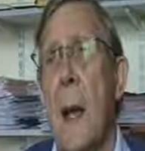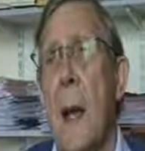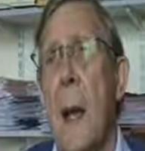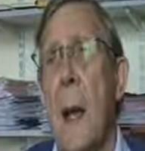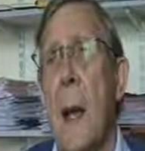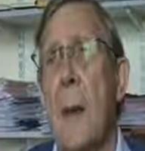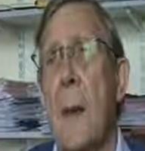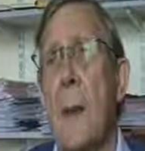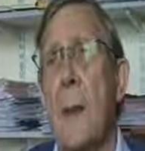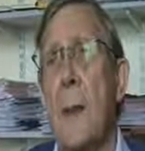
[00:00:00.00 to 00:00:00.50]

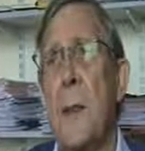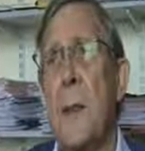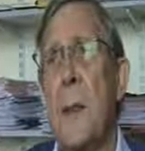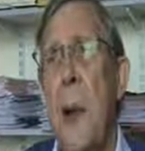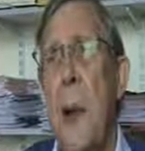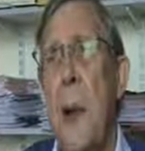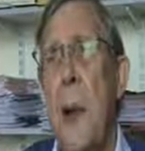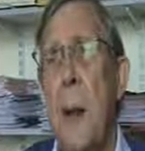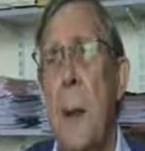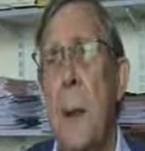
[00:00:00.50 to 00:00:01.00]

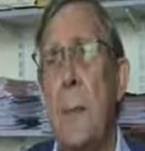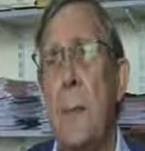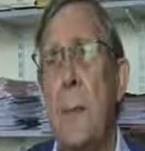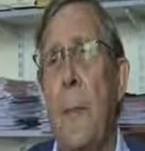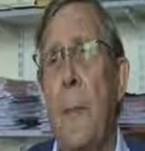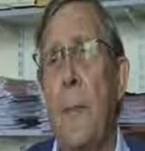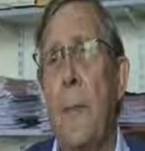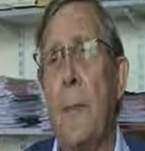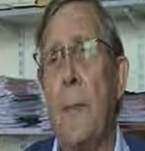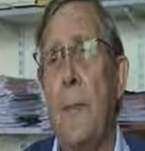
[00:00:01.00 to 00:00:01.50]
And
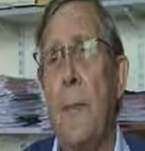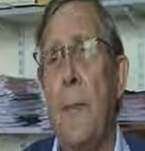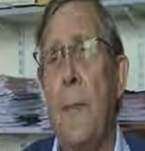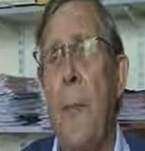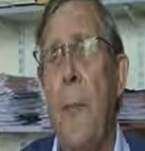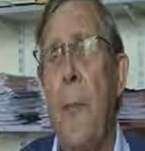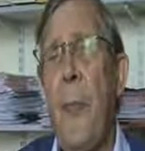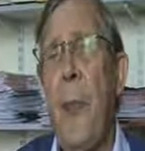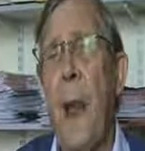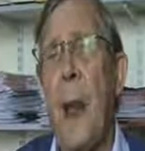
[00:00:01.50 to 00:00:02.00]

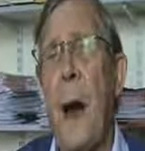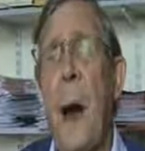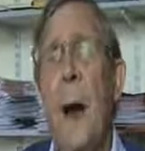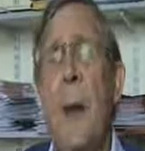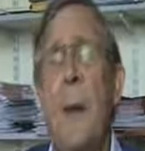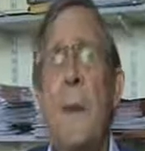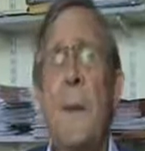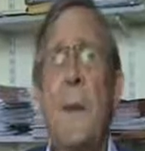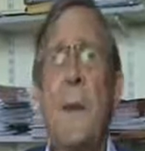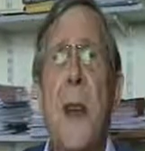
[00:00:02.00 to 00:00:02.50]

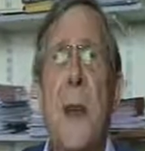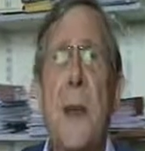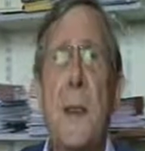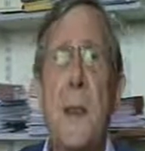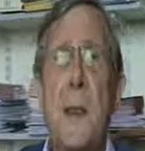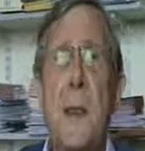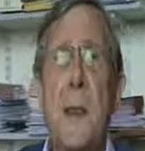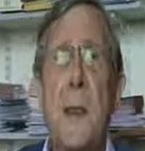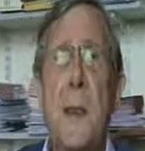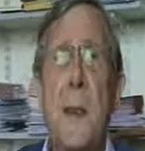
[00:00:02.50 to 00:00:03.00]
I've
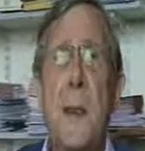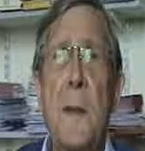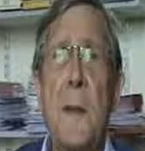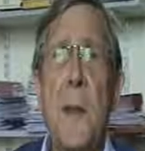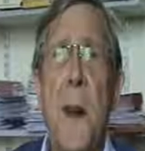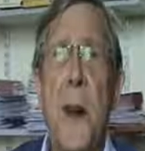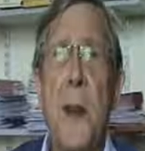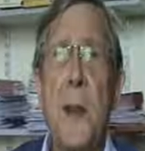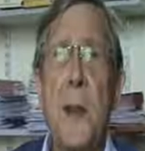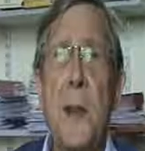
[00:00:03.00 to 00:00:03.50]
tended to
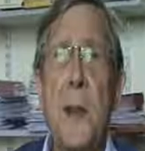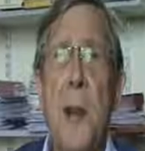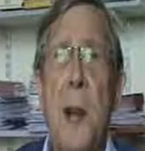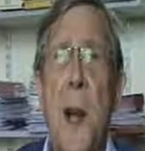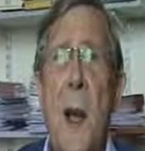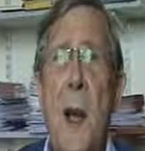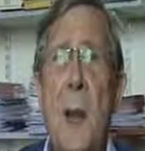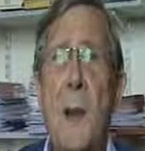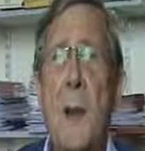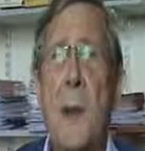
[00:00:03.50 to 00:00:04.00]
define
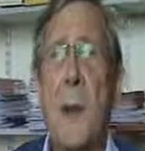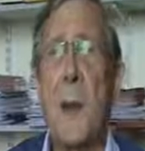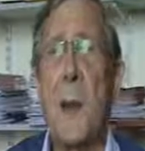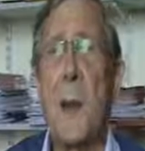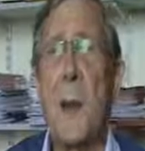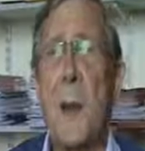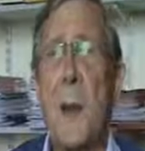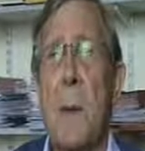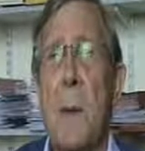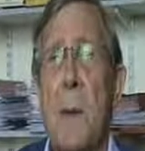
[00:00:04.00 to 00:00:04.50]
task
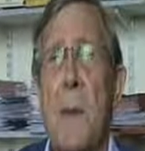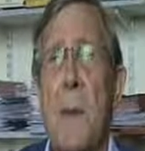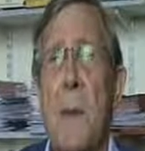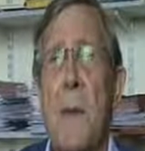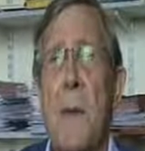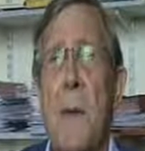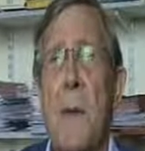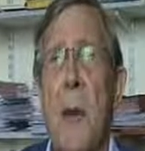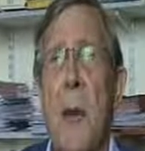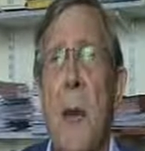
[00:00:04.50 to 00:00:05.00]
in
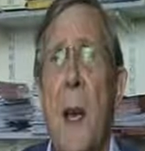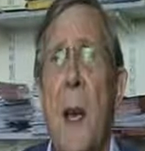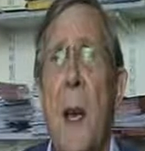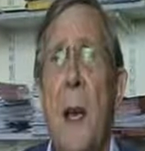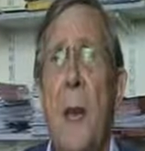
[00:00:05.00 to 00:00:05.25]
terms of